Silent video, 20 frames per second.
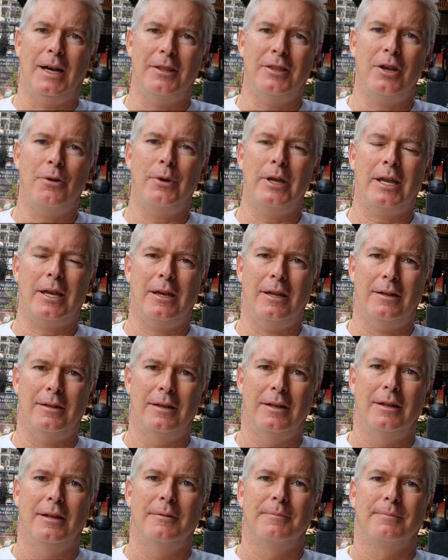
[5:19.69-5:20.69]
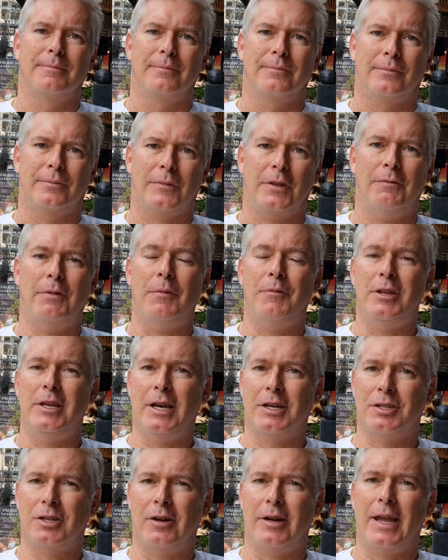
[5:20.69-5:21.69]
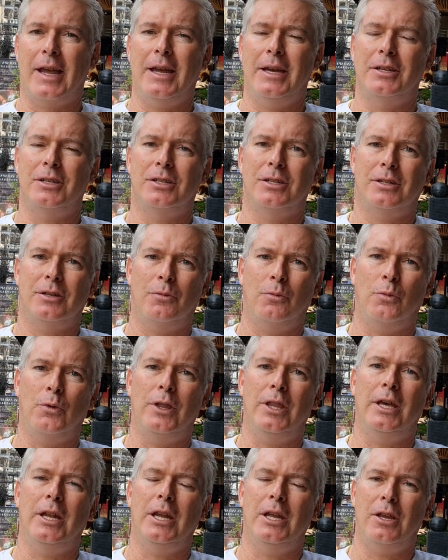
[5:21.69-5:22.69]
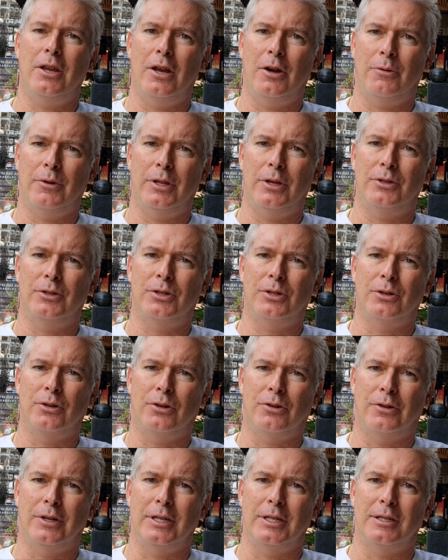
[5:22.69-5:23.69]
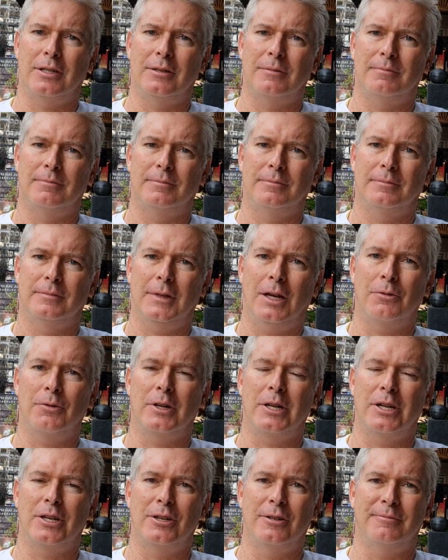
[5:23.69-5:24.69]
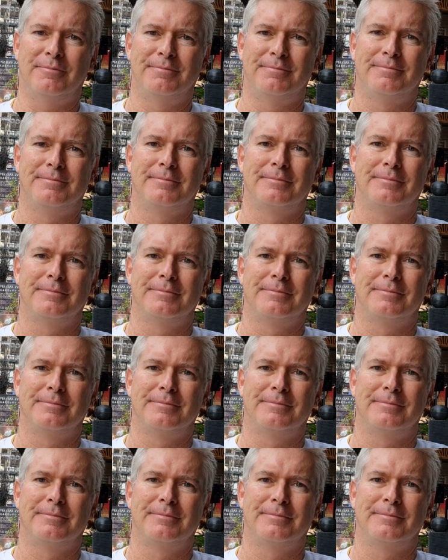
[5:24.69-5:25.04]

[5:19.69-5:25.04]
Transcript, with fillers: I think we could 50x our gains within a year with those two coins. I really do.